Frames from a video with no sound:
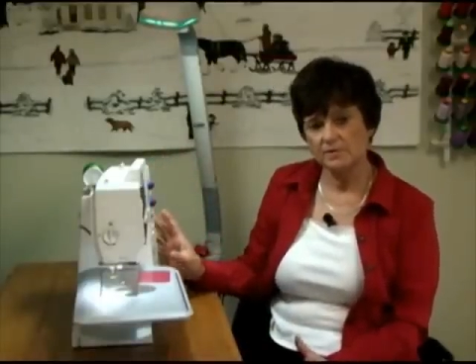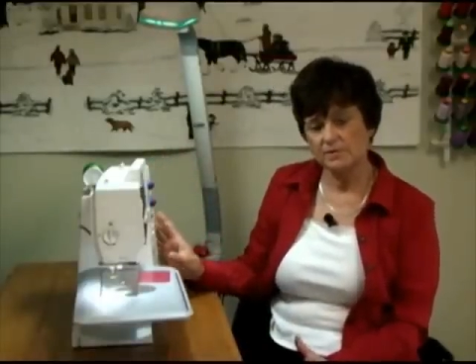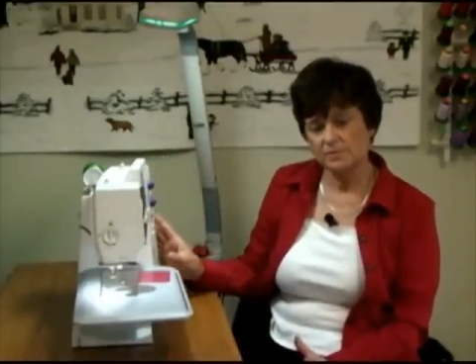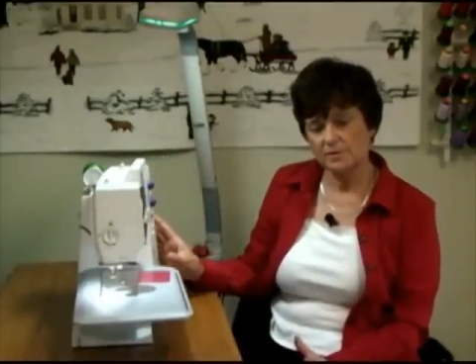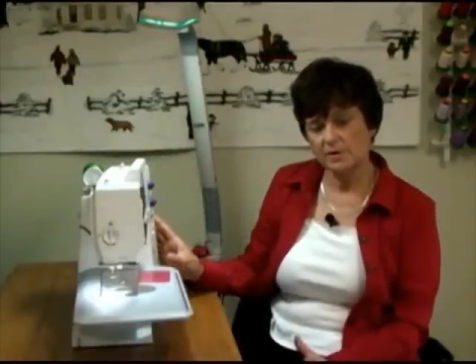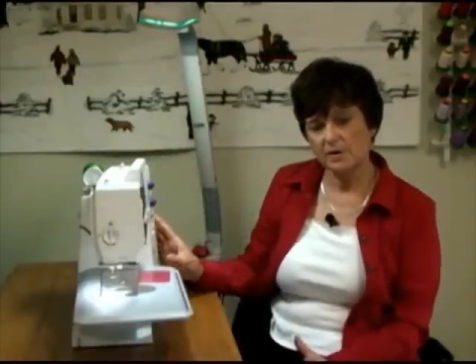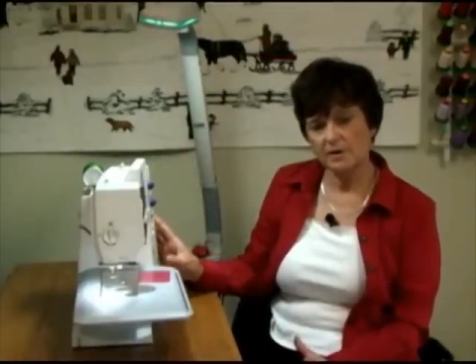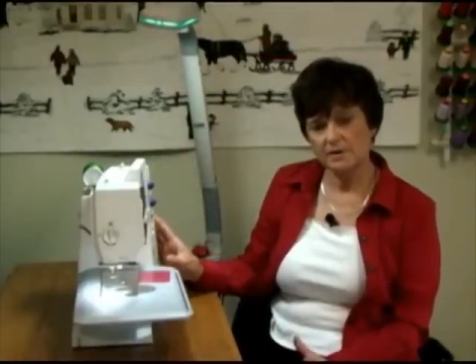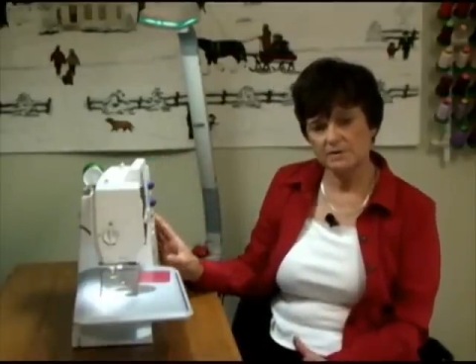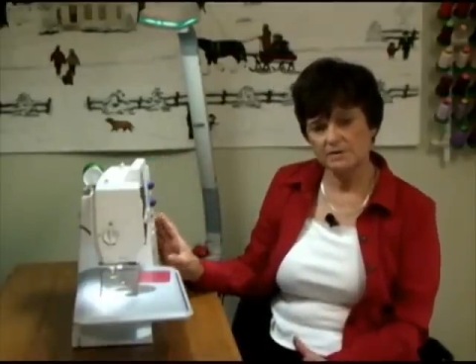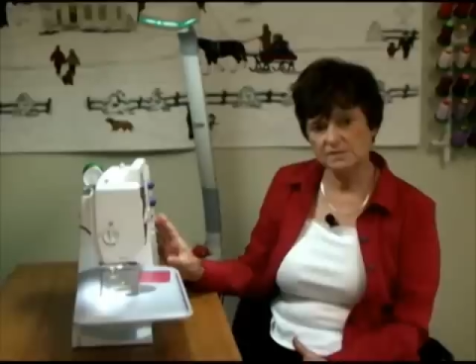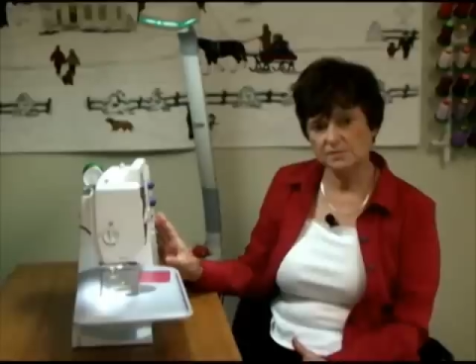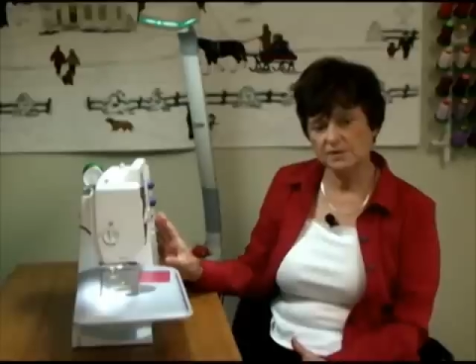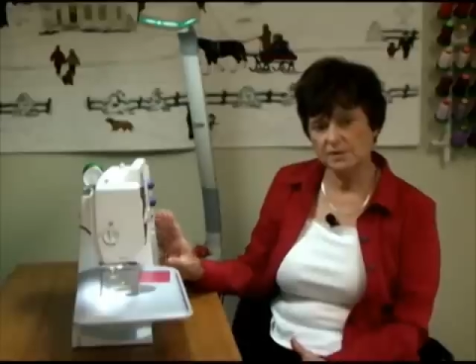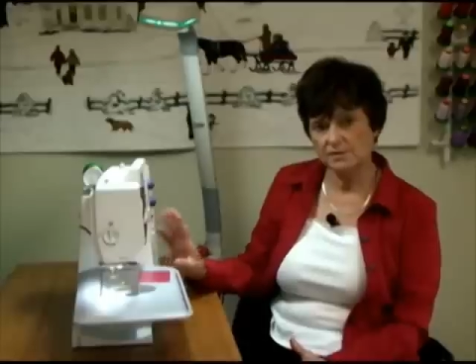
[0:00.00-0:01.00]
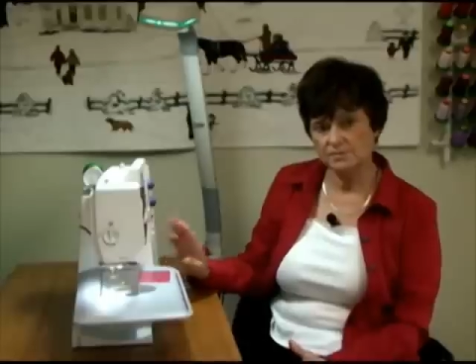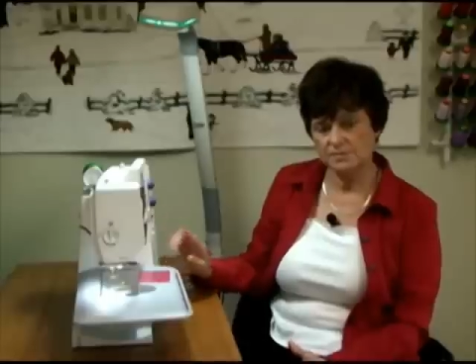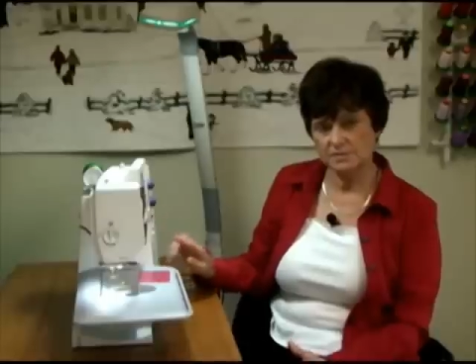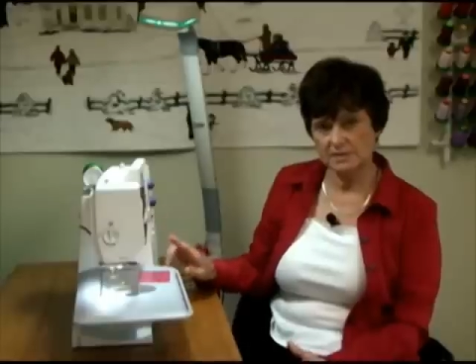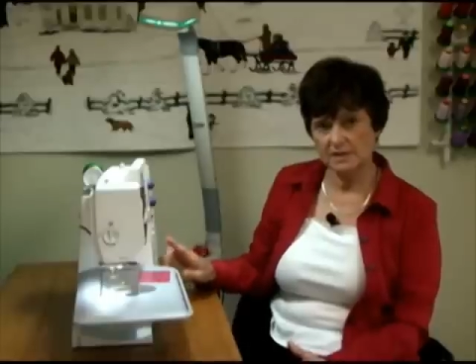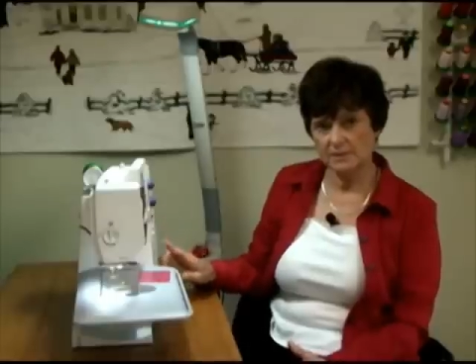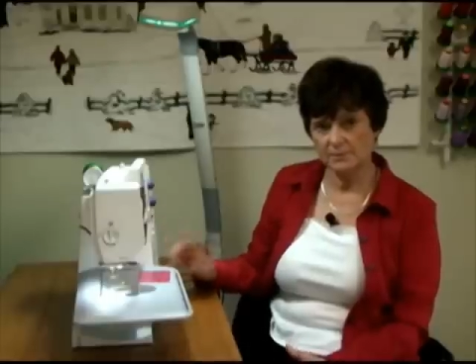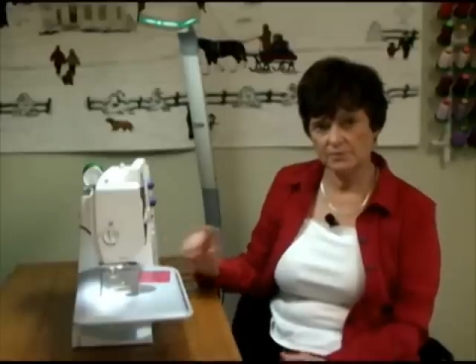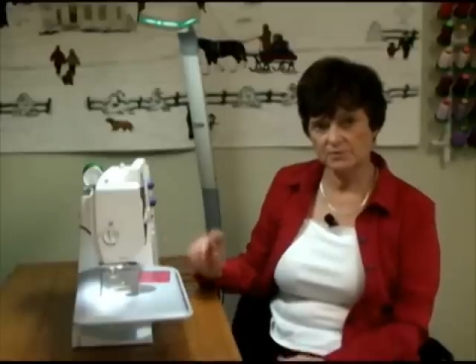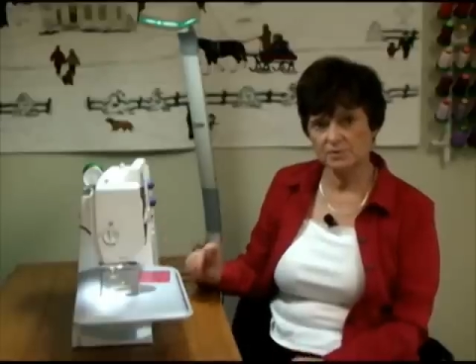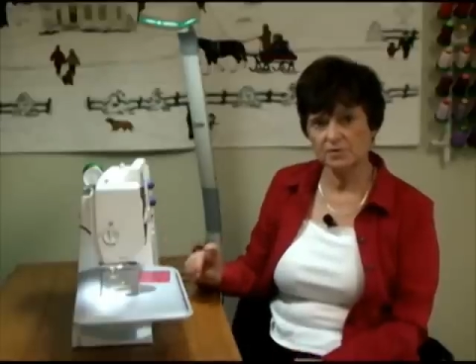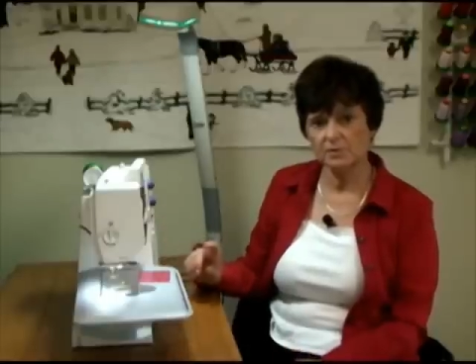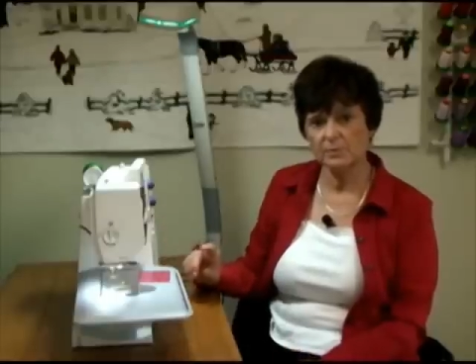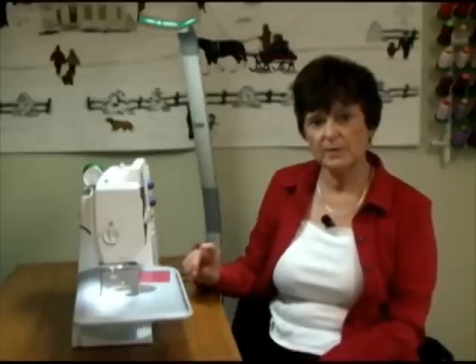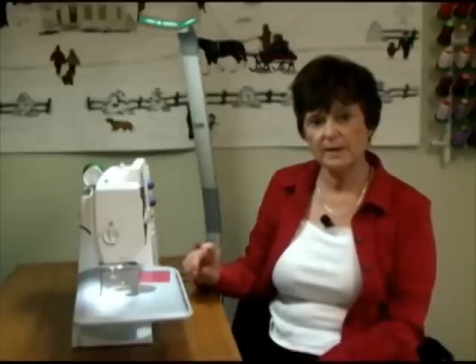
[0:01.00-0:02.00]
do an on-screen. You'll just kind of push a
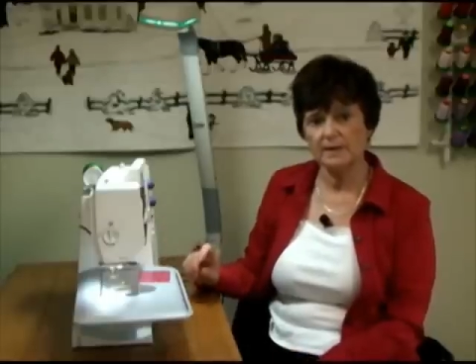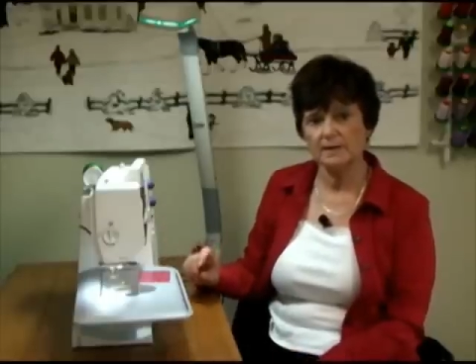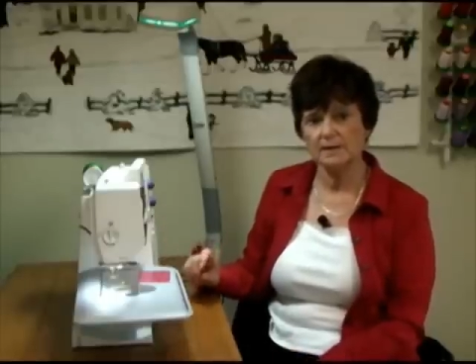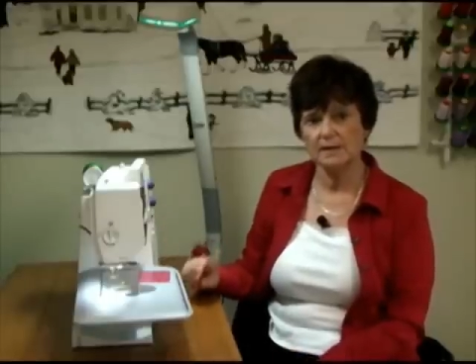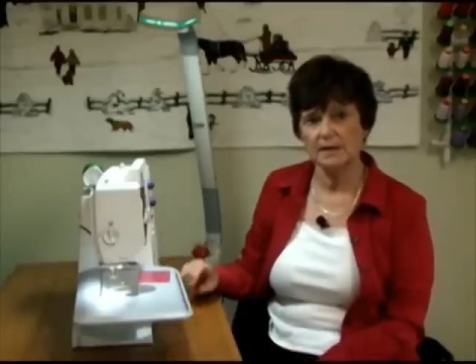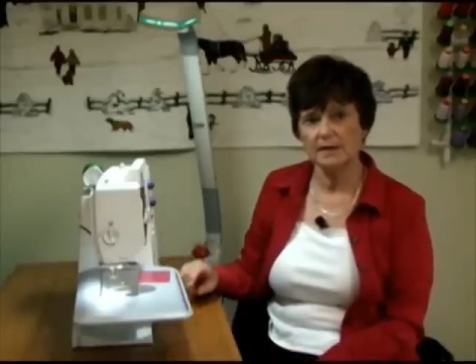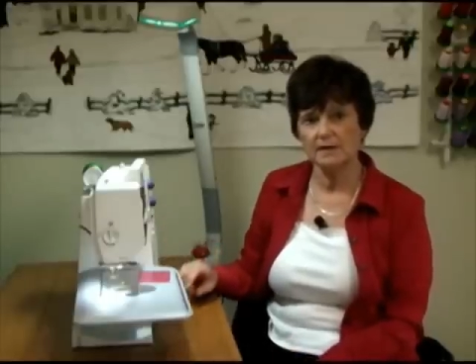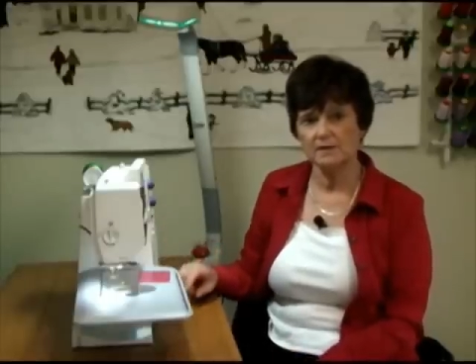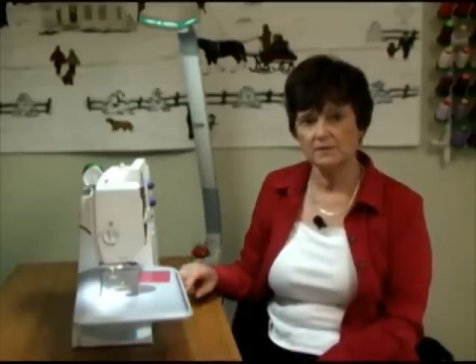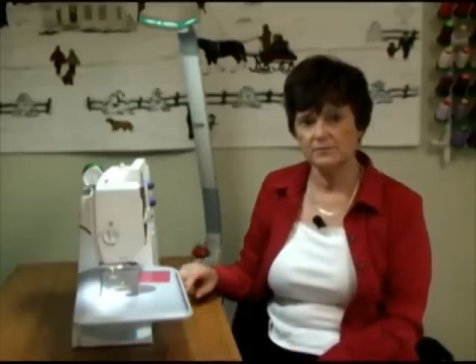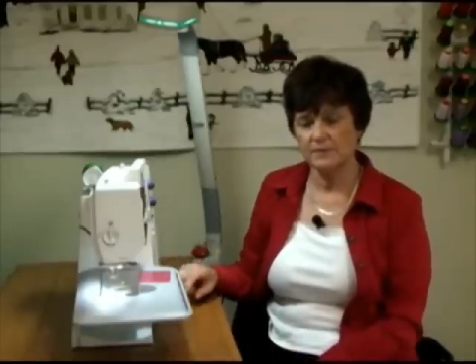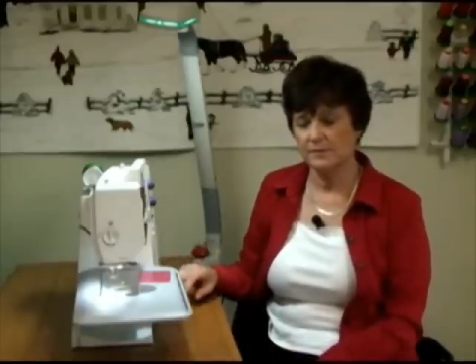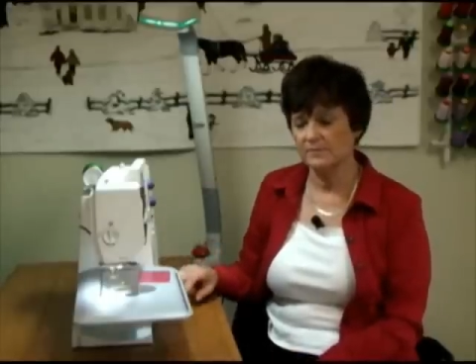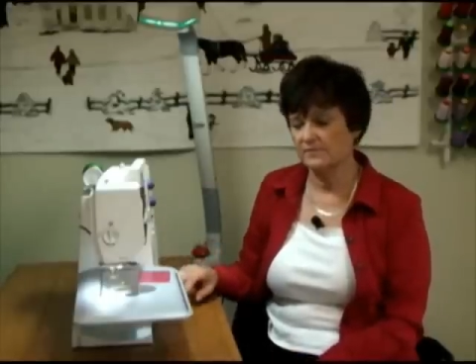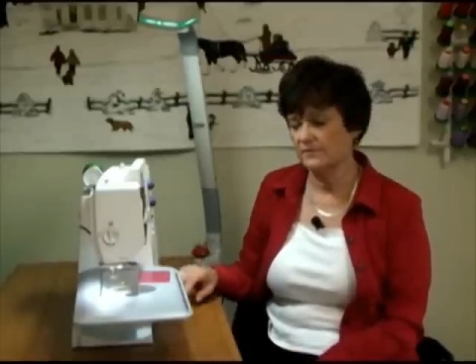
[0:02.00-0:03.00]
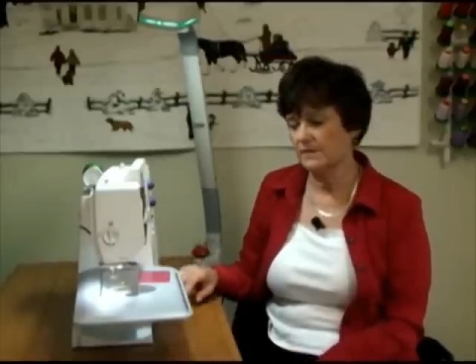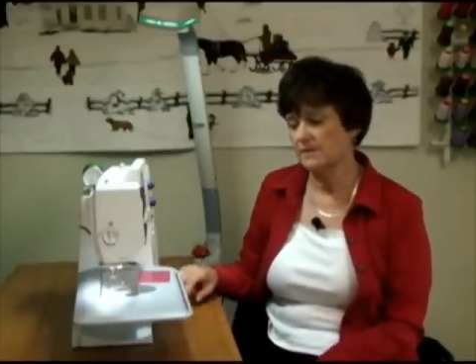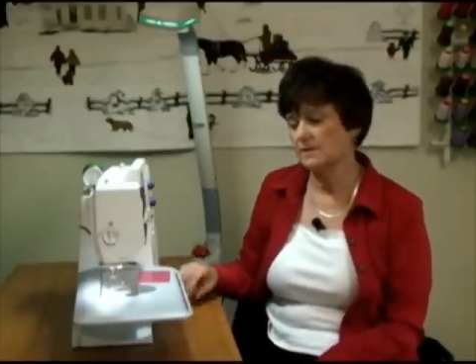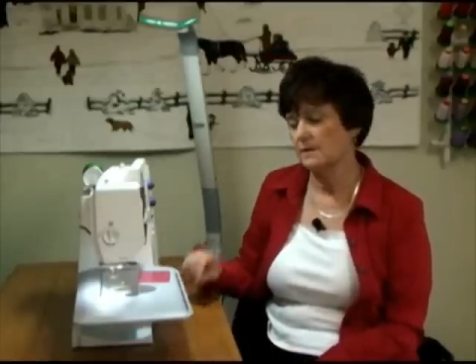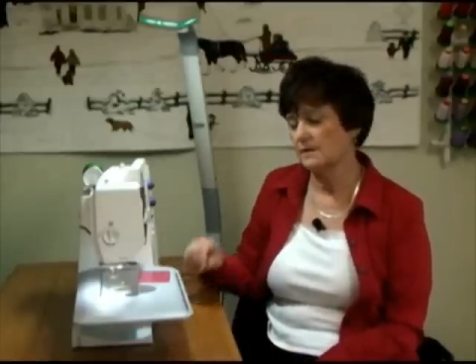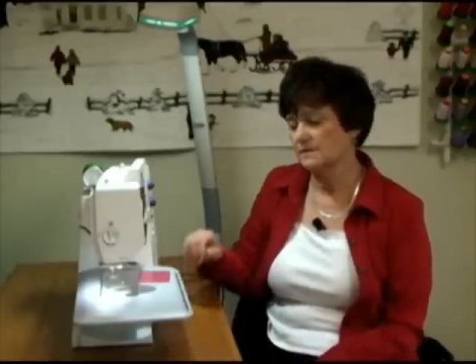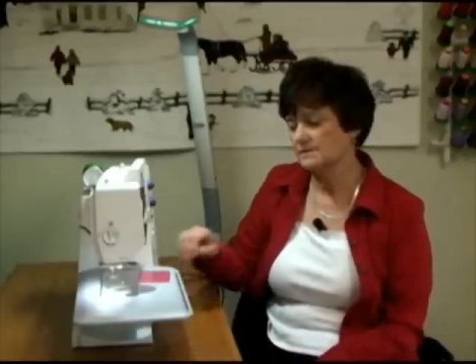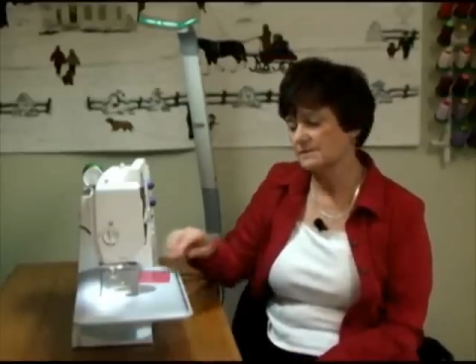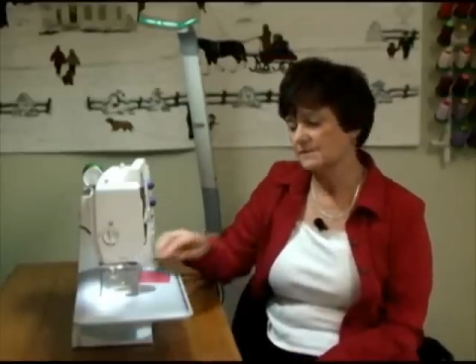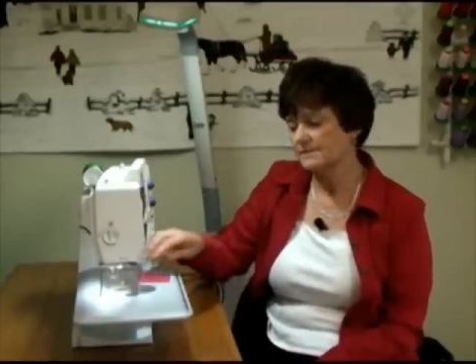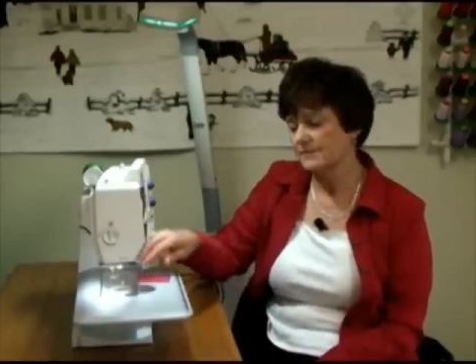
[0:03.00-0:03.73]
little button and it'll drop the feed dogs.